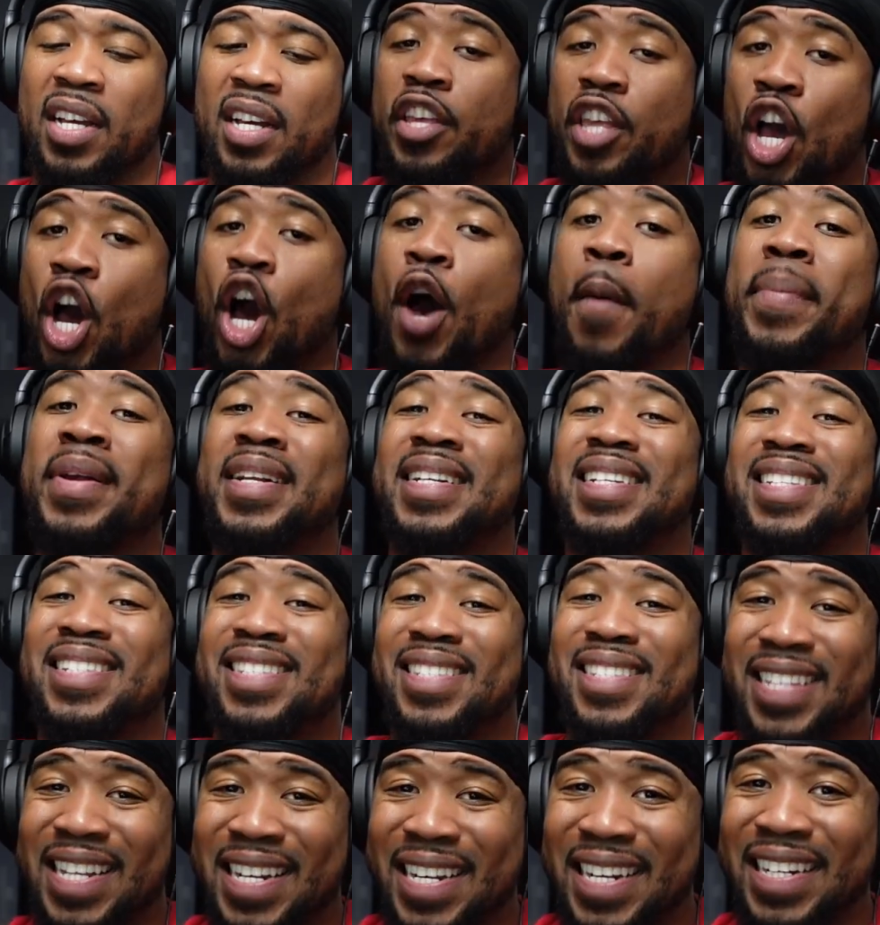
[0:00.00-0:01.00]
Y'all been
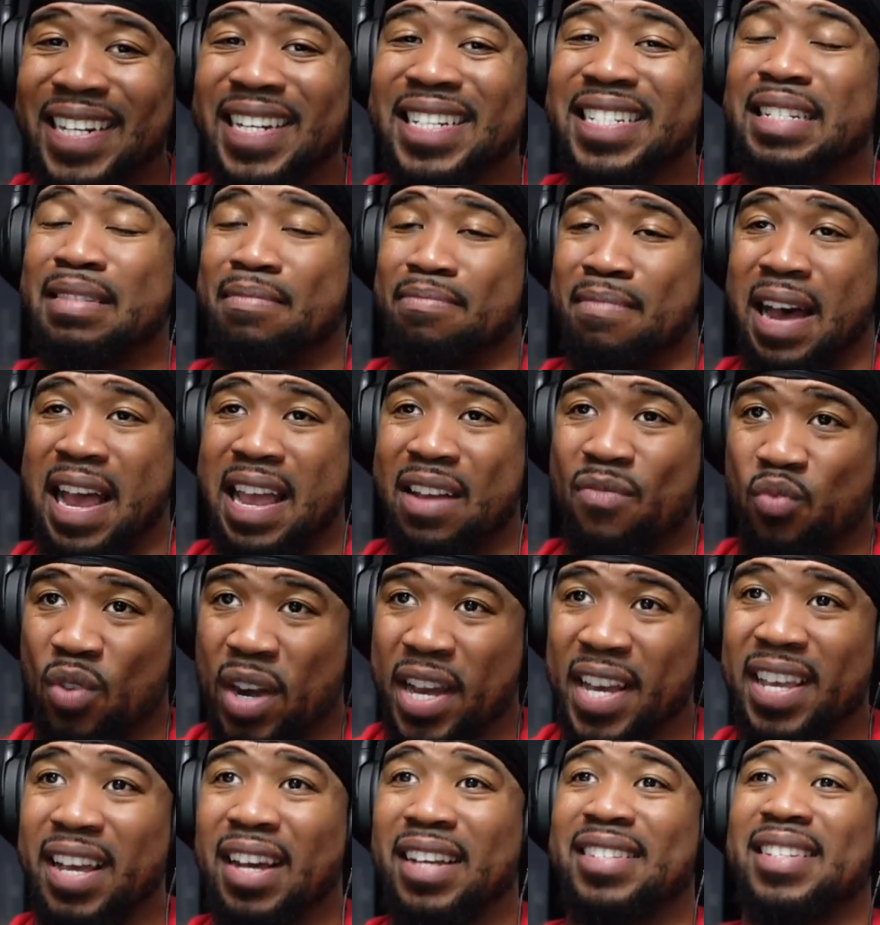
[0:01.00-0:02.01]
sending this my
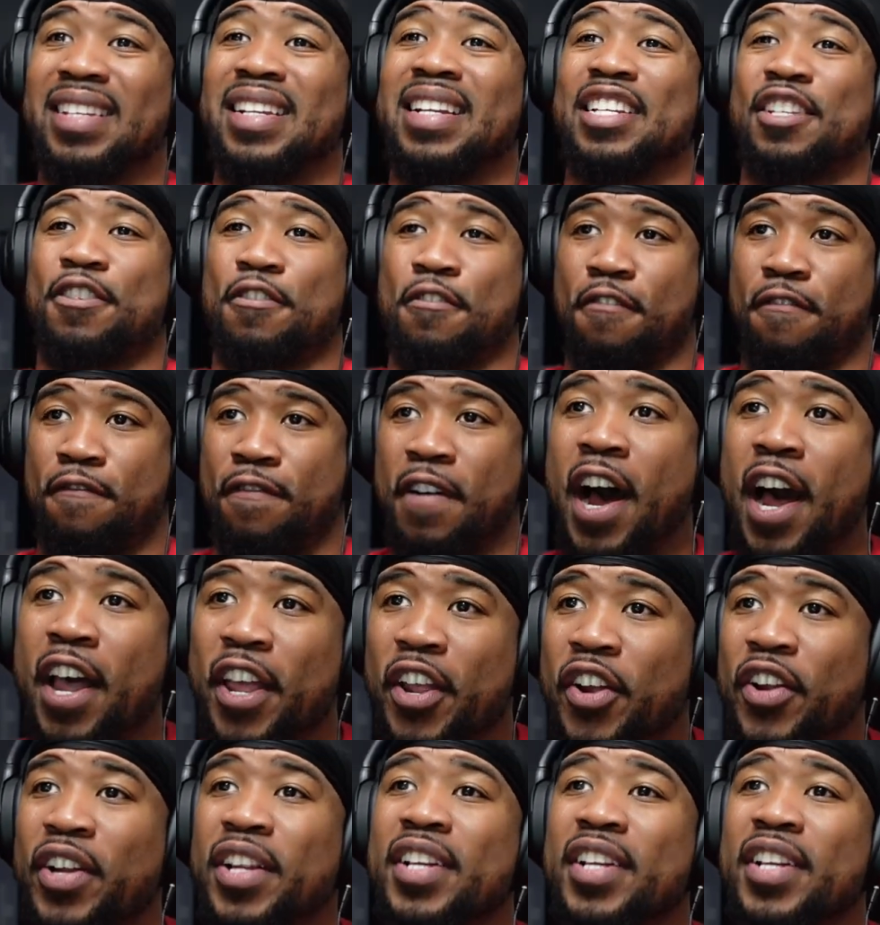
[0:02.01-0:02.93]
way. Y'all said it's fire.